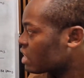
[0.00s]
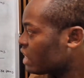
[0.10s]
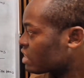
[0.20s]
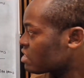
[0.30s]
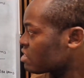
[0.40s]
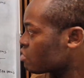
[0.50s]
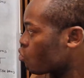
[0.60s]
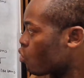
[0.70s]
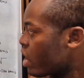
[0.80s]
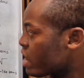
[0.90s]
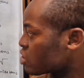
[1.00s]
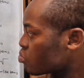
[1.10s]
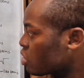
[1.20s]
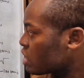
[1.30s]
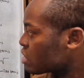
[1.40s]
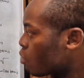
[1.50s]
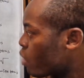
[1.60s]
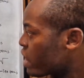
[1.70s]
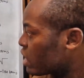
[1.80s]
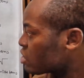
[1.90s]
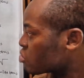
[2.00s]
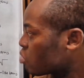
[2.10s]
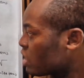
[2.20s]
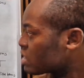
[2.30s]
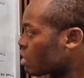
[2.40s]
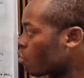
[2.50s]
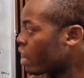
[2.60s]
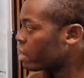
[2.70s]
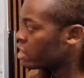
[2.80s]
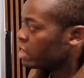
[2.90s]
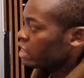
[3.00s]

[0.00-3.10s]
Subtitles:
That is the y, small letter y, and the small letter y.